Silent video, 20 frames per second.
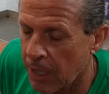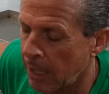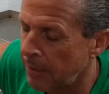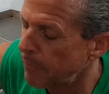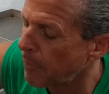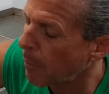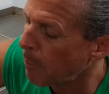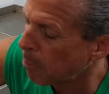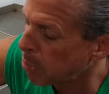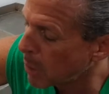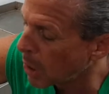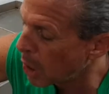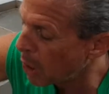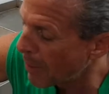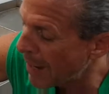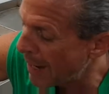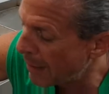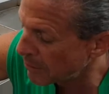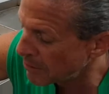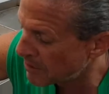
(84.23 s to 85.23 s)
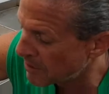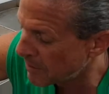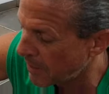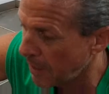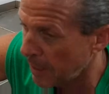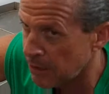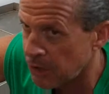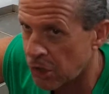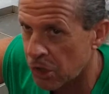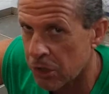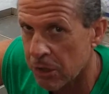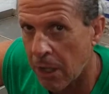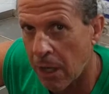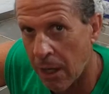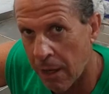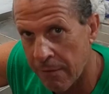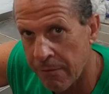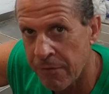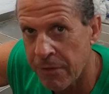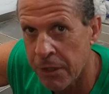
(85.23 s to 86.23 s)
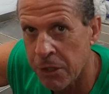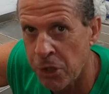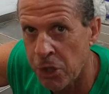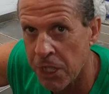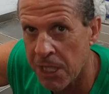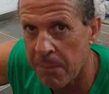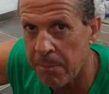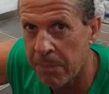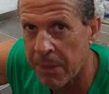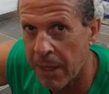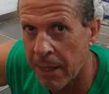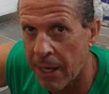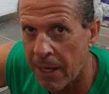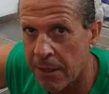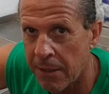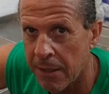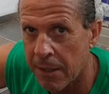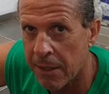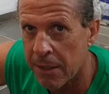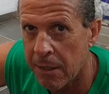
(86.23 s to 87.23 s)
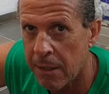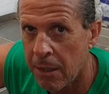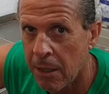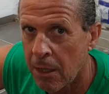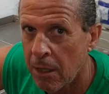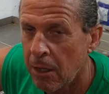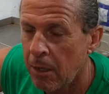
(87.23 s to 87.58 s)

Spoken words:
kind of a blowout sketch of the Jeep that I did,